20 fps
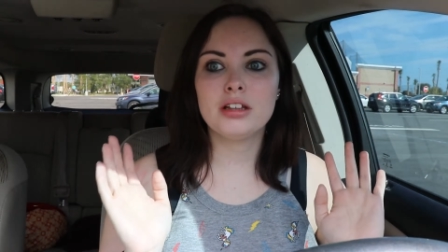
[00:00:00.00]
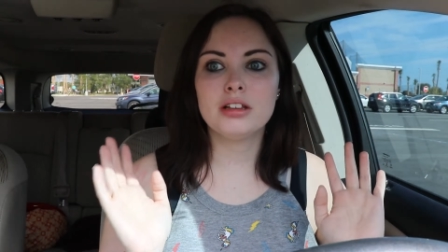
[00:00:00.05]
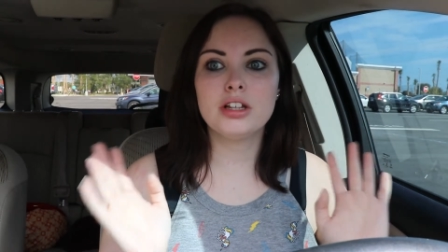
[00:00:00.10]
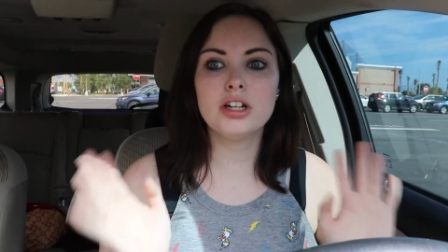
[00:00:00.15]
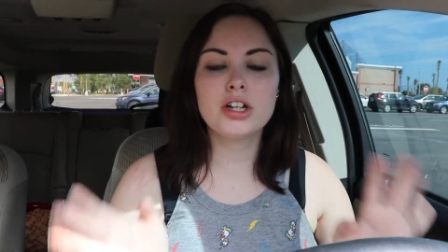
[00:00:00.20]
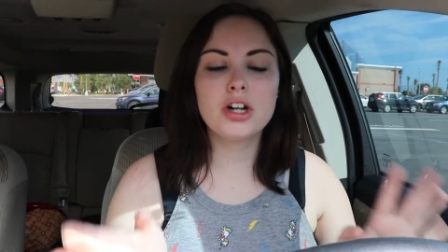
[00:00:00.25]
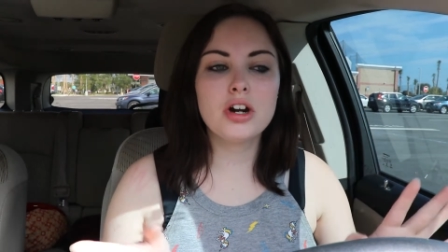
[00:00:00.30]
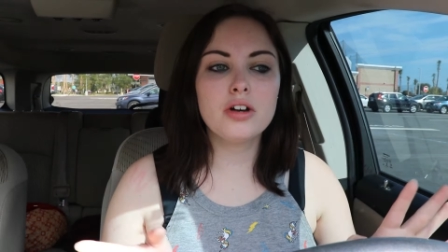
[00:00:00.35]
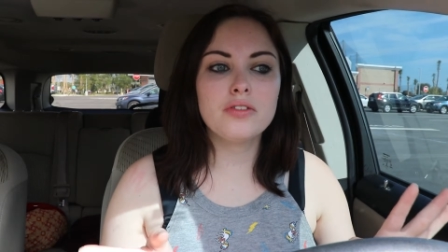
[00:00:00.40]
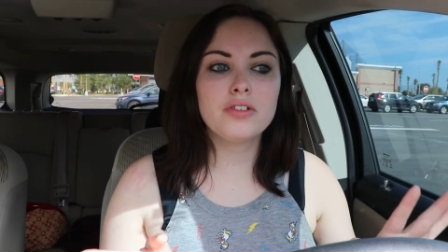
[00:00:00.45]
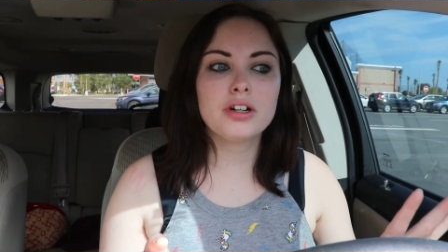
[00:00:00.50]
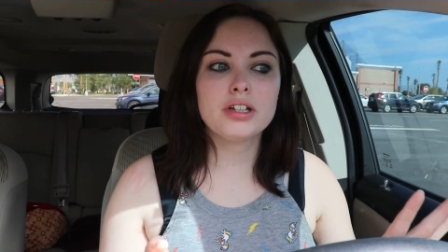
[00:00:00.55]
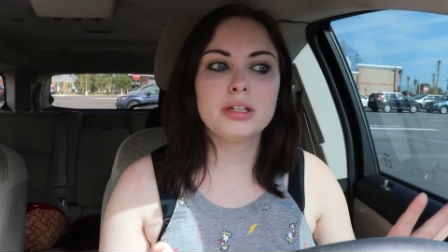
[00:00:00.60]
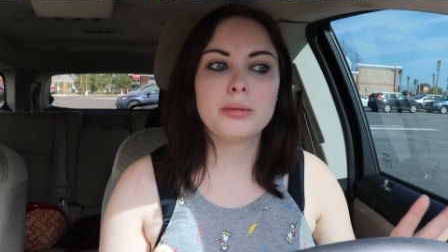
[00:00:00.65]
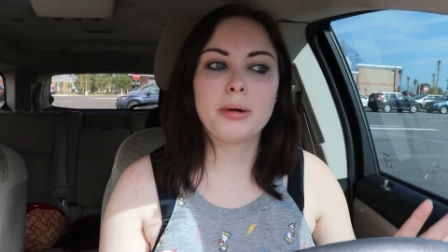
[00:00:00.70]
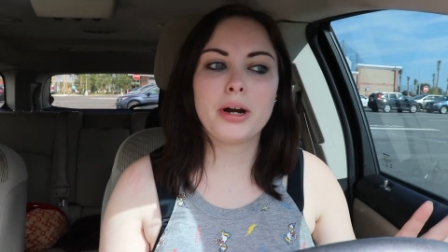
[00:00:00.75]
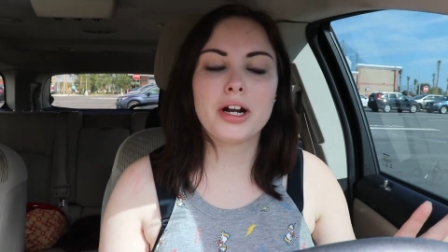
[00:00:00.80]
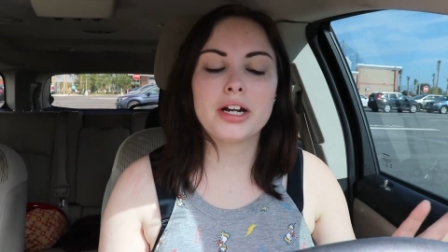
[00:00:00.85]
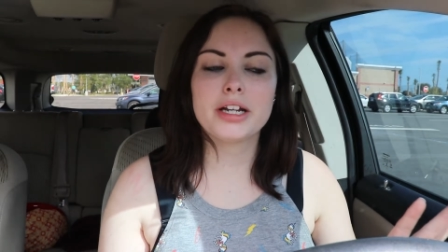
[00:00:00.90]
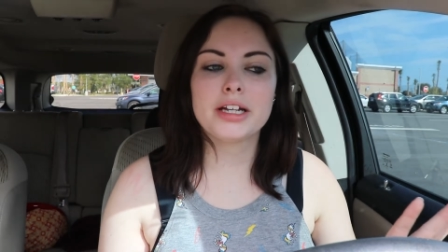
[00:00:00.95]
look over in
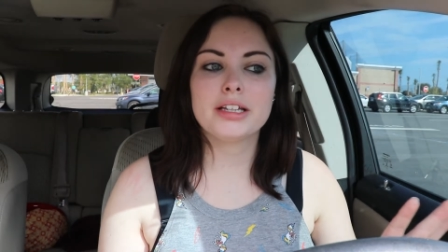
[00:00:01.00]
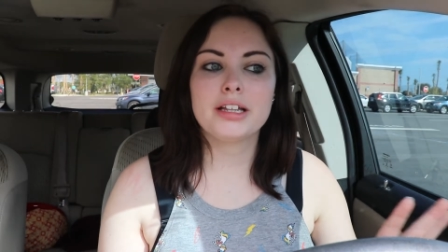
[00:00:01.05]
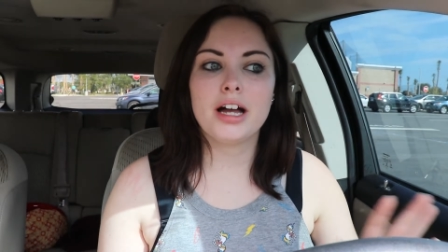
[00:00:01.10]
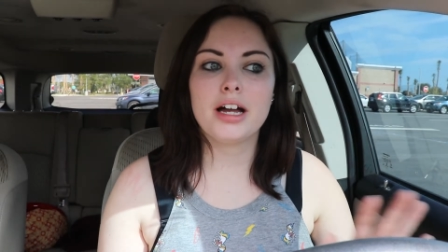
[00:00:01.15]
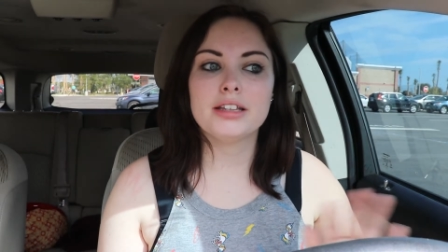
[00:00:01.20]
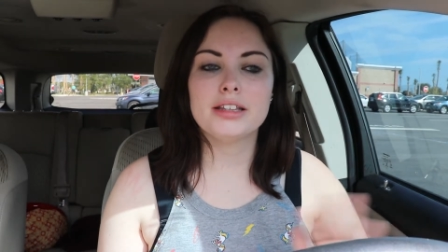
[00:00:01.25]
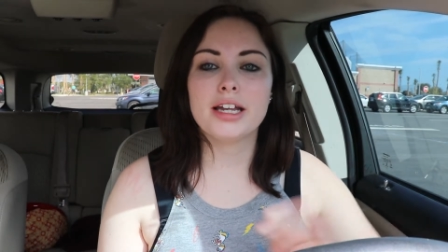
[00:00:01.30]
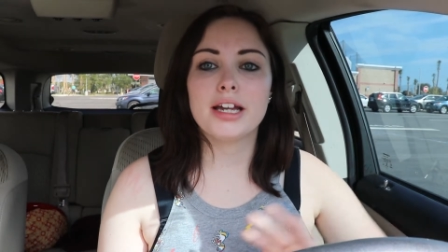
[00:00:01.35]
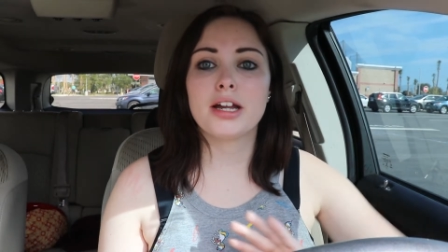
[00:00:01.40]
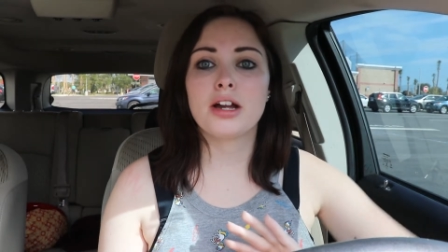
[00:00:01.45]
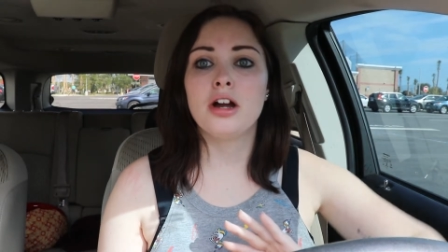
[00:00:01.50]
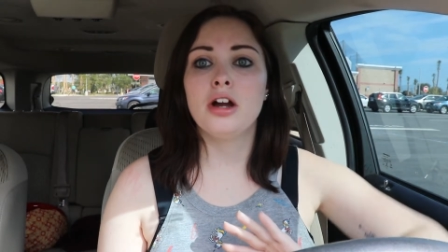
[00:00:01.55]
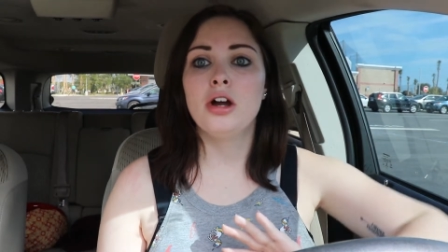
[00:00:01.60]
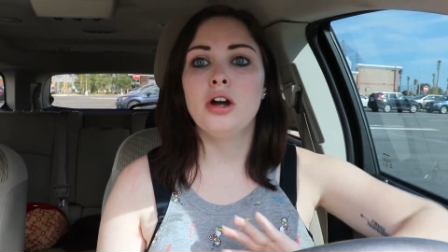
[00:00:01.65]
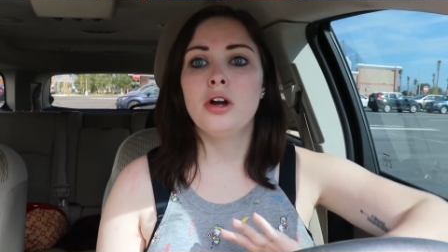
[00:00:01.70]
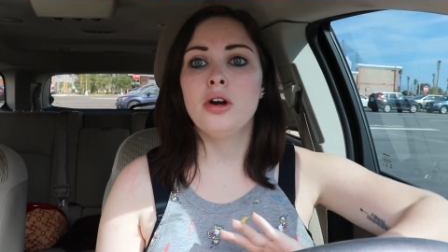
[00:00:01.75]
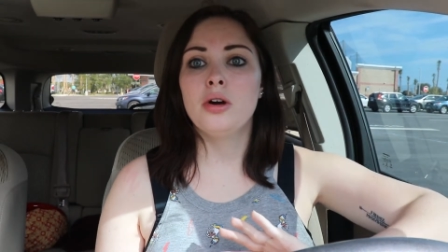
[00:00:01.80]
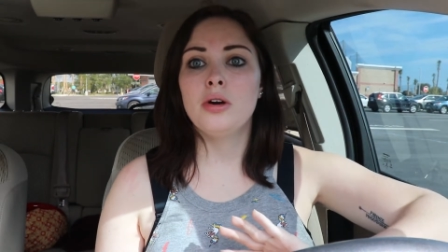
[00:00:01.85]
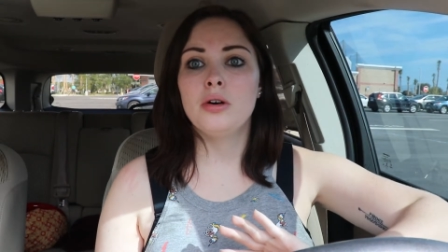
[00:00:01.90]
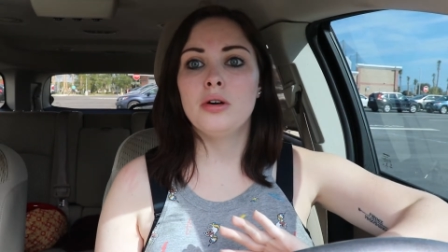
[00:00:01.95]
the parking lot and like
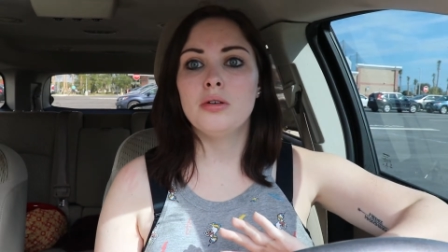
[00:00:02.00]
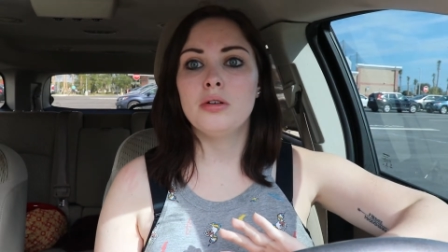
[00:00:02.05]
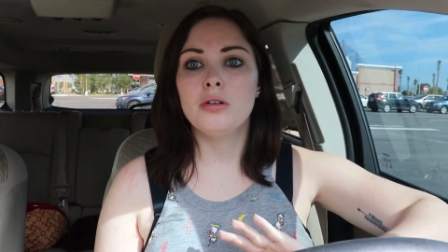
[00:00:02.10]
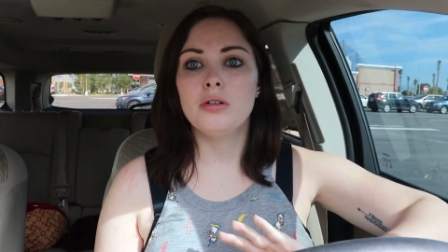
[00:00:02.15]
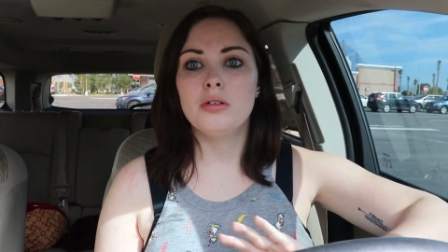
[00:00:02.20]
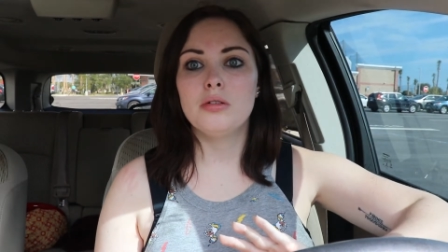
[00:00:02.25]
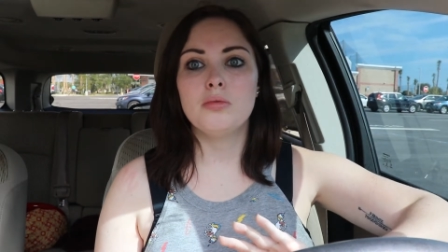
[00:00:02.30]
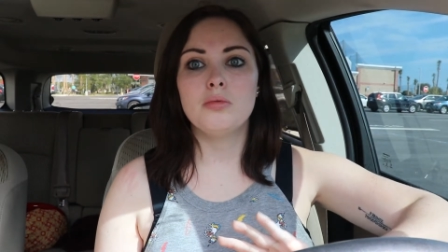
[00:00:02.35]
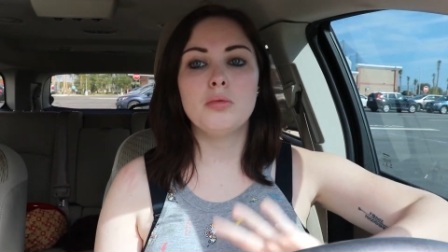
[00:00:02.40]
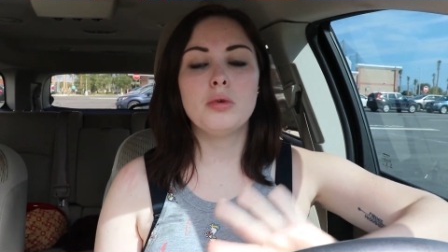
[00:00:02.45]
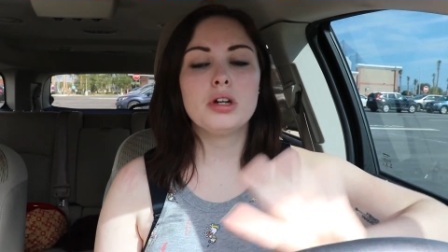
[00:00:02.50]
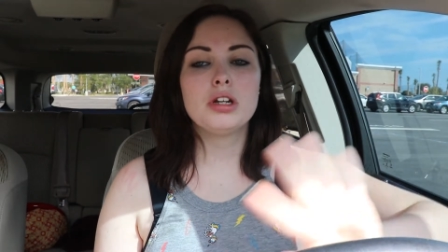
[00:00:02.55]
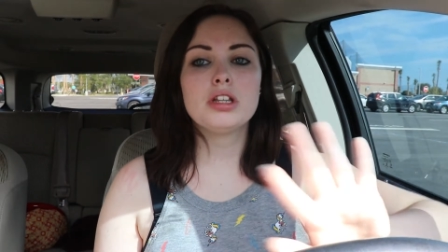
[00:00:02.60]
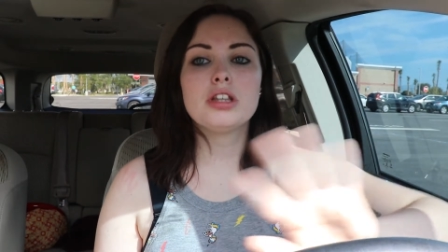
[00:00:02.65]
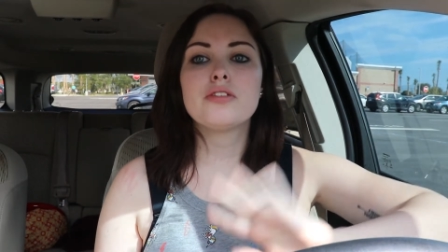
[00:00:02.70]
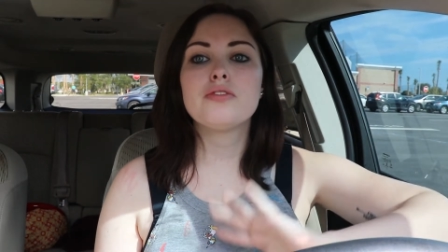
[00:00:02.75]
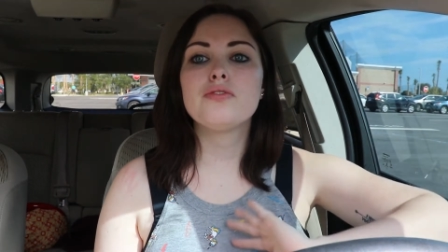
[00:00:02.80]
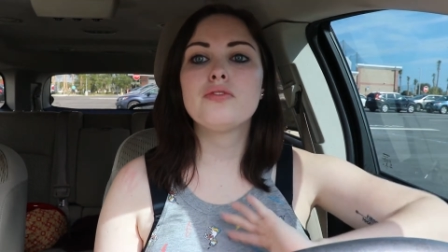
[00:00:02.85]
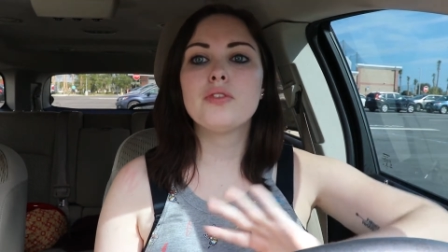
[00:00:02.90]
one of the